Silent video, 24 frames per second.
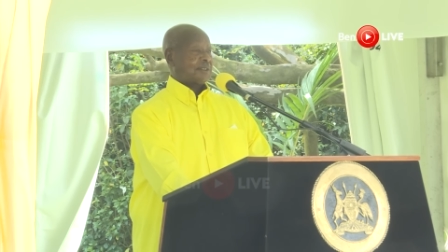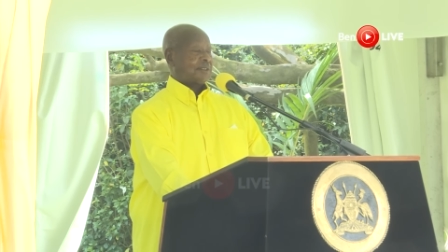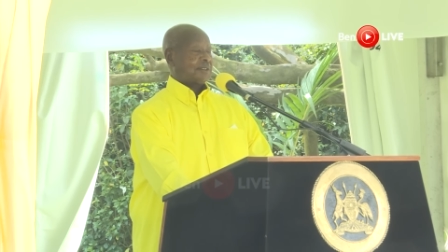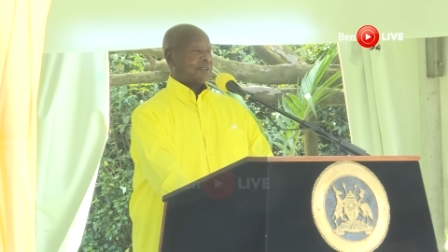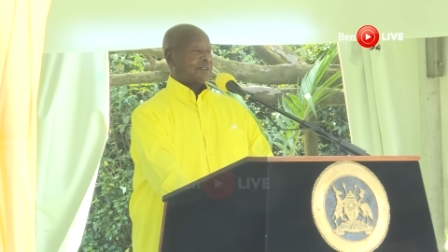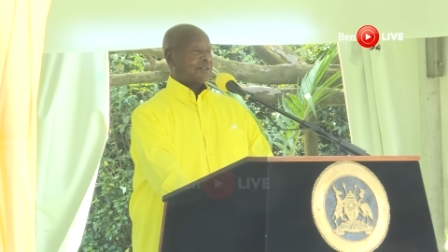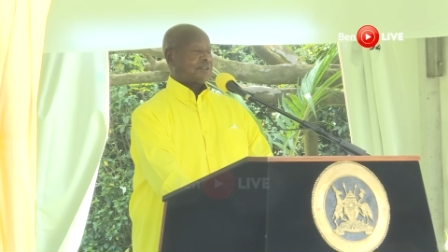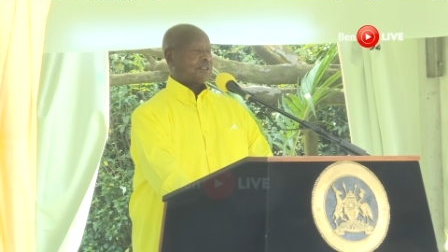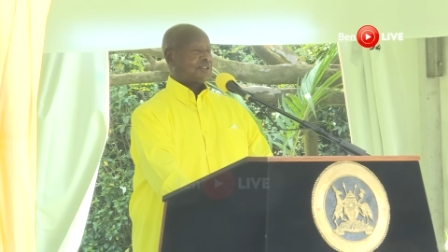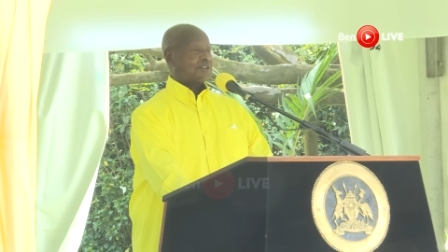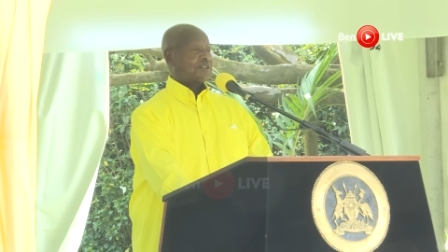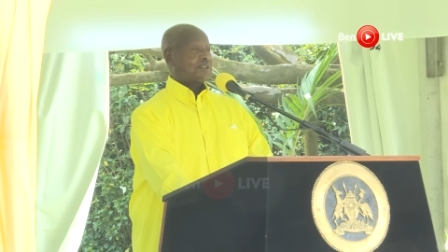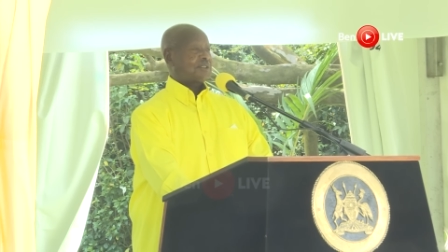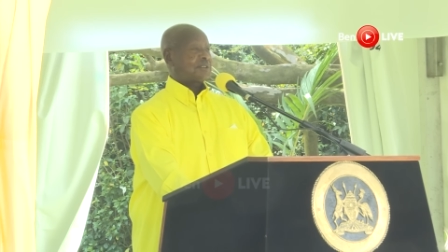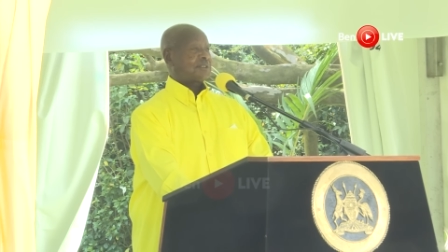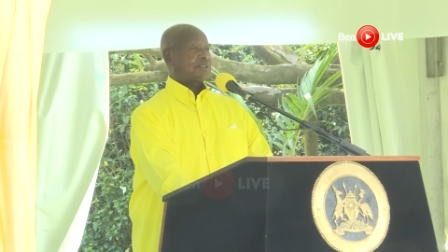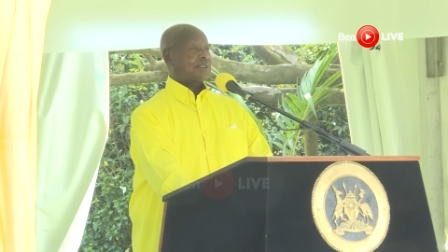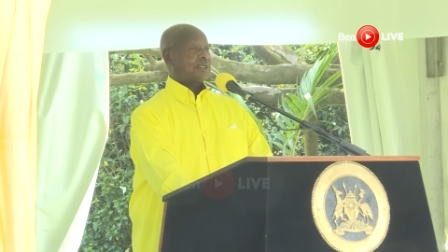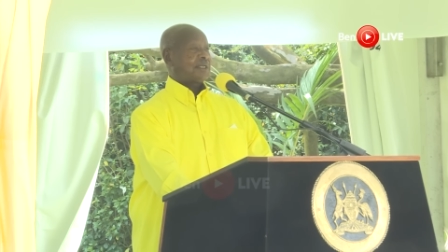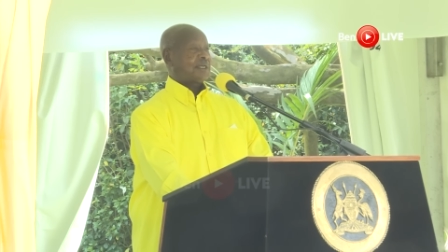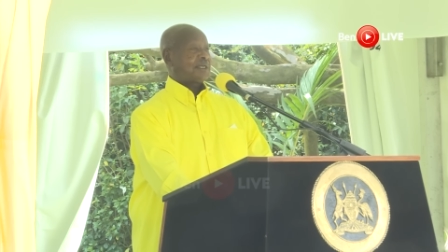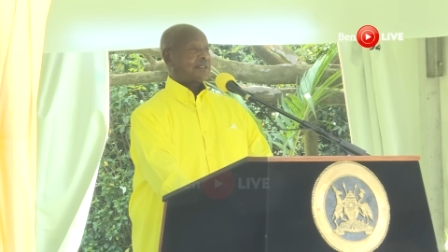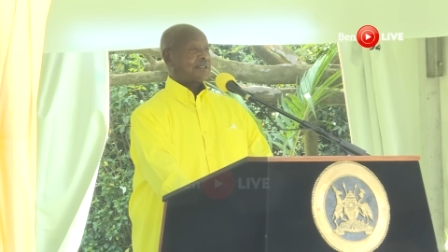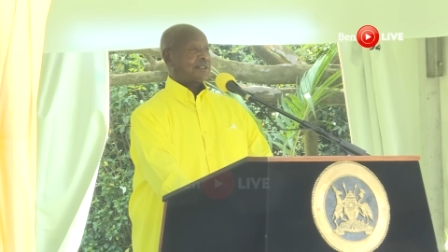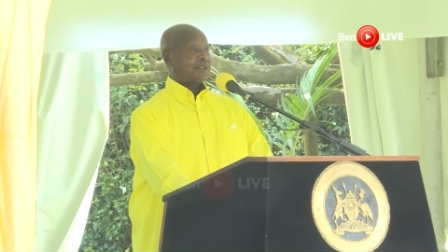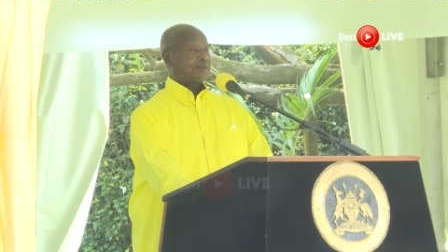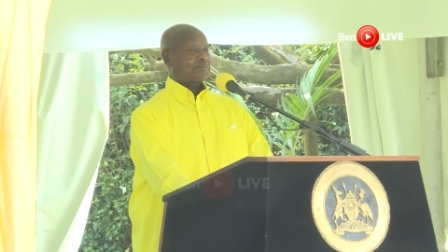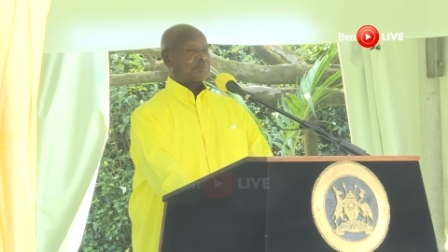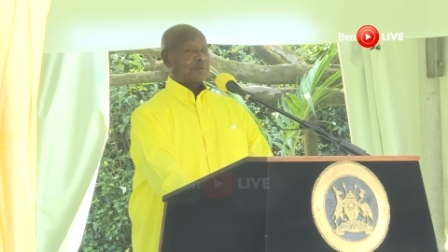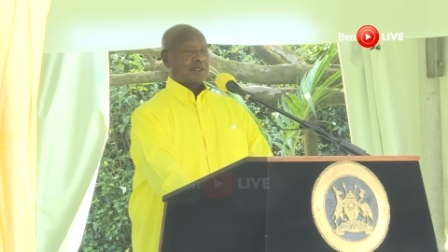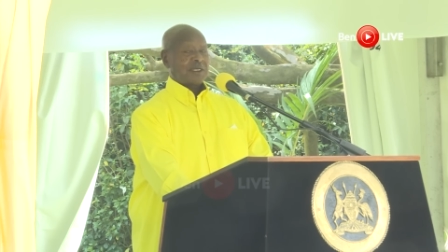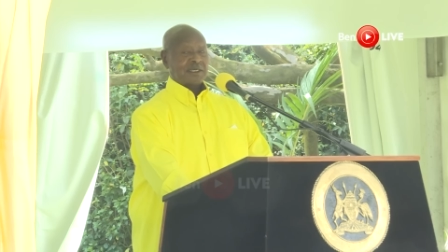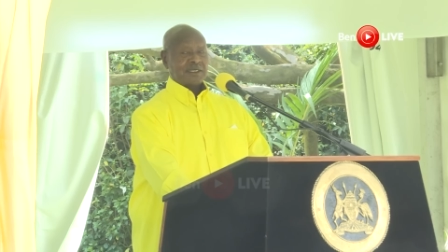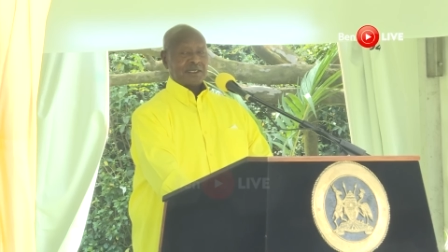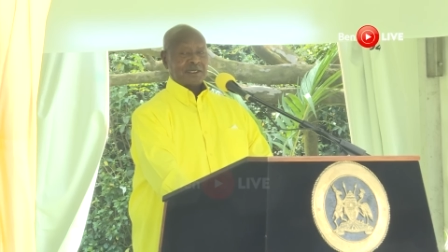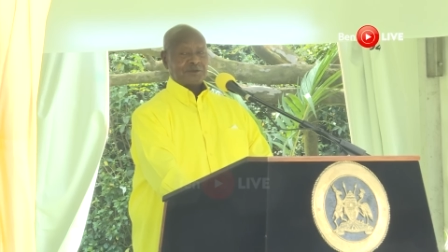They sit there, they
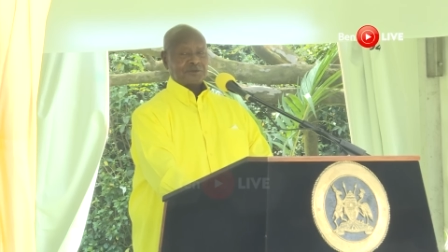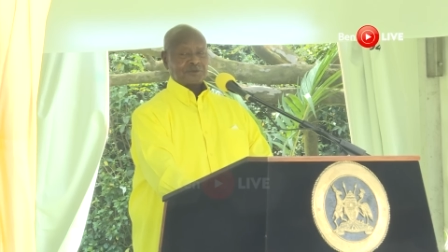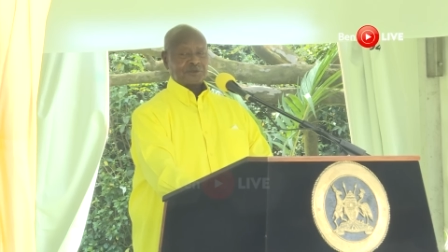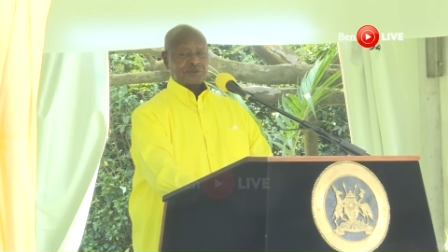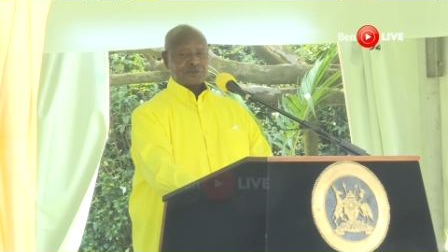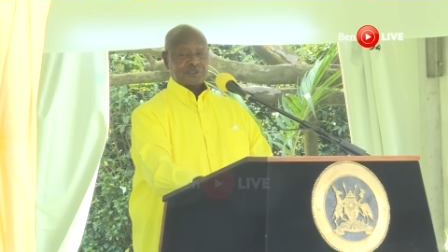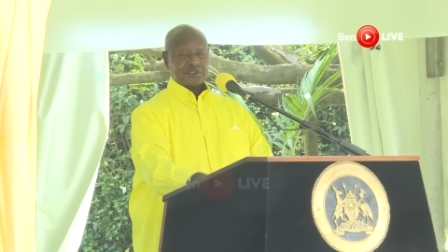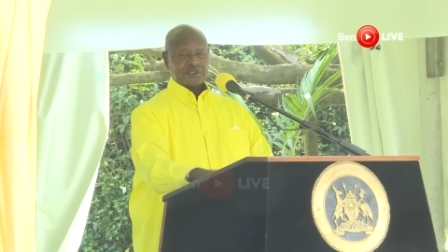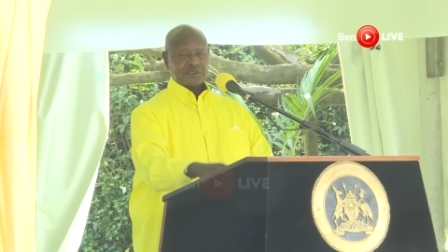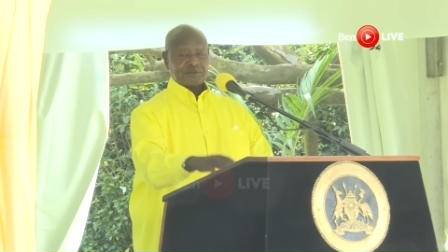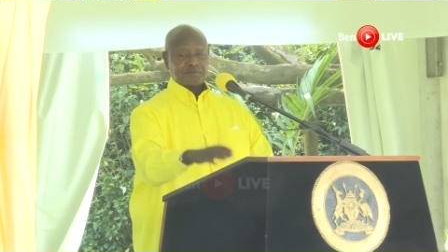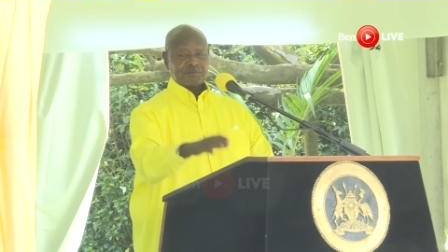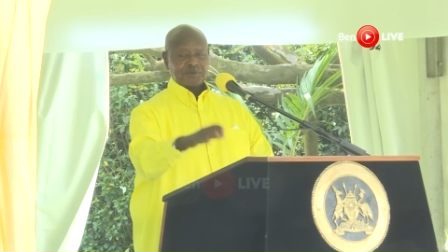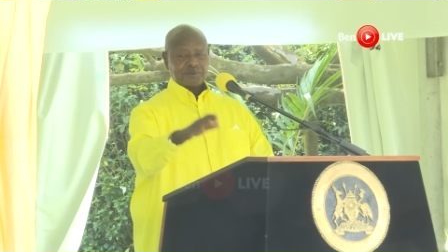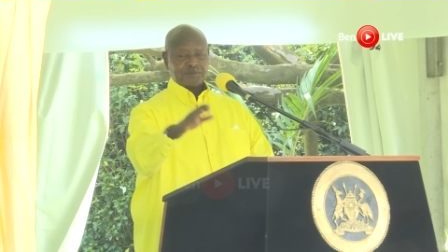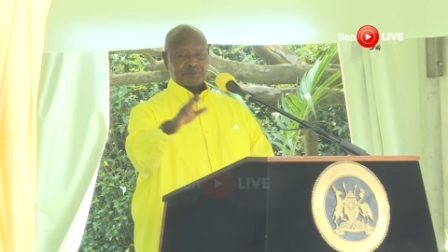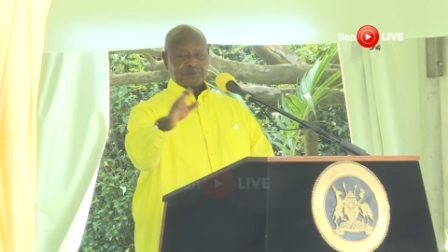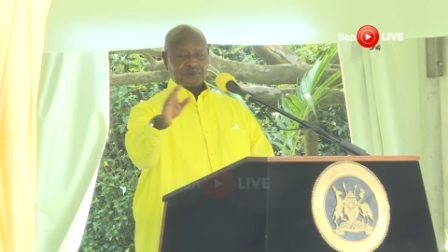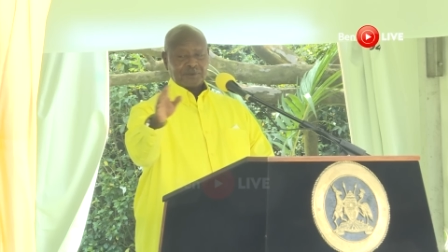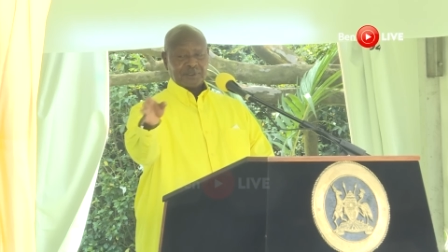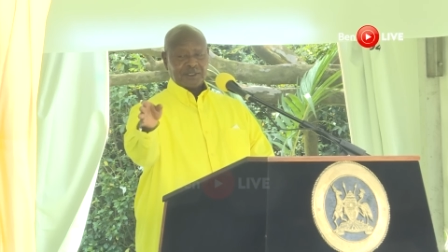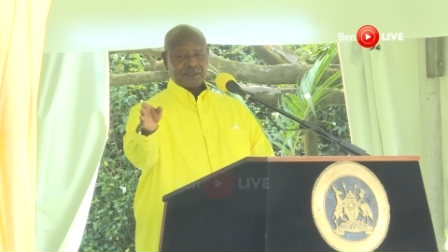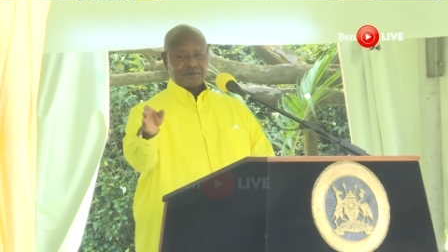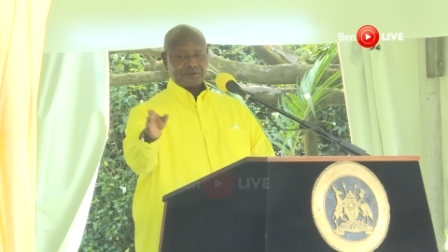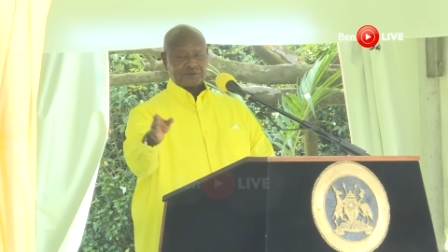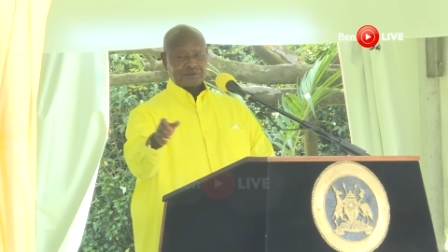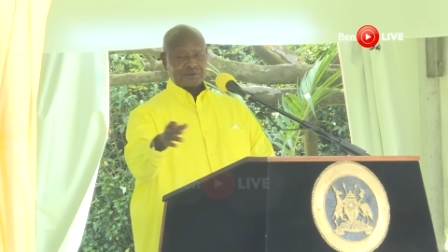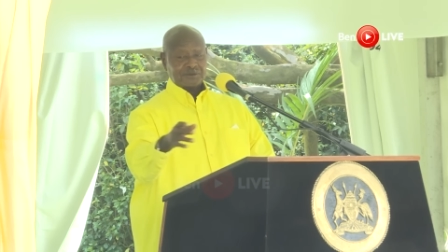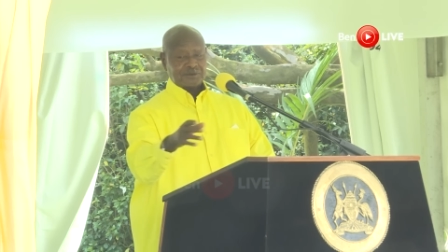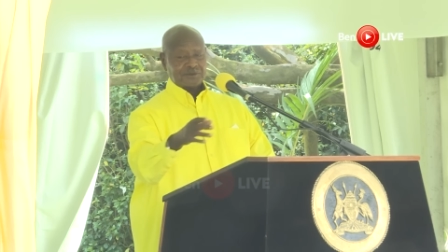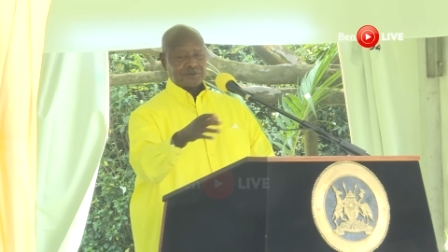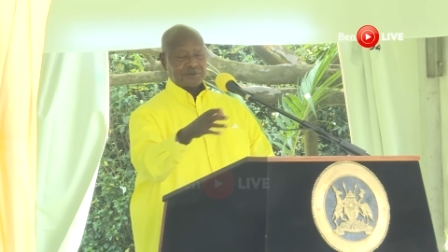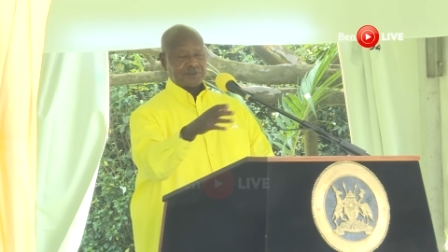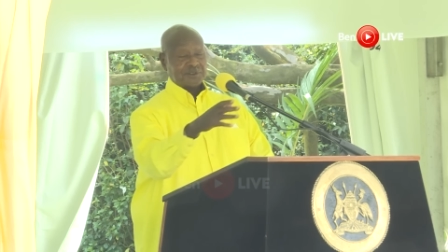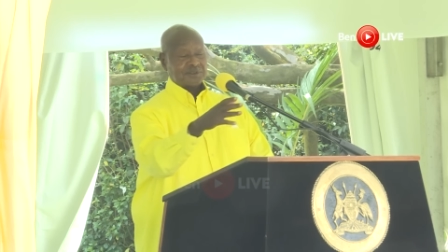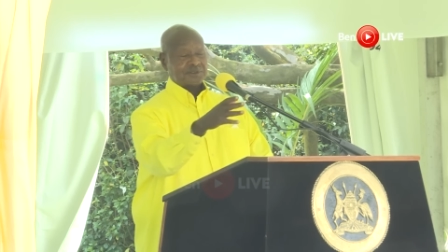plan how to kill people, how to
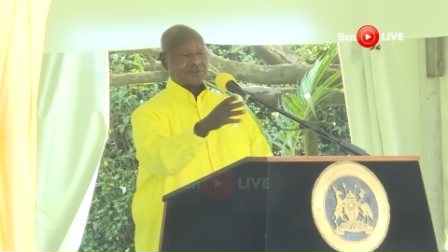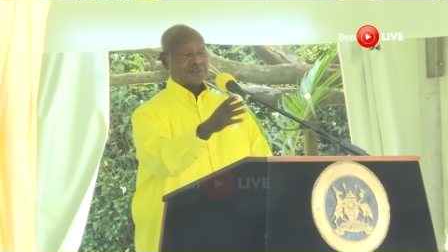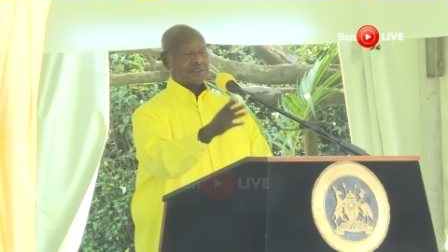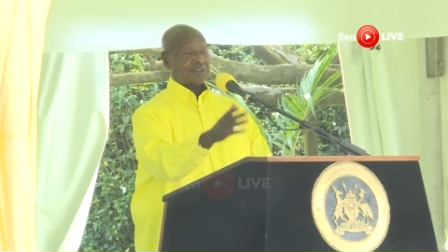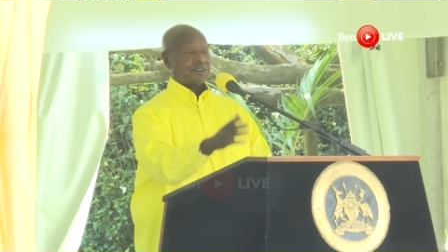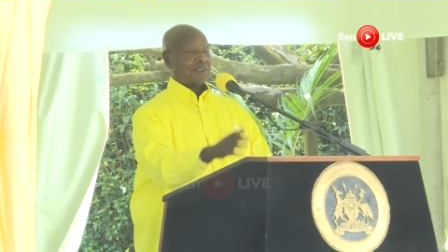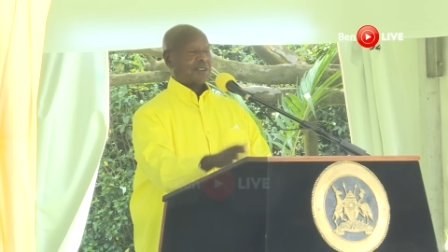do this.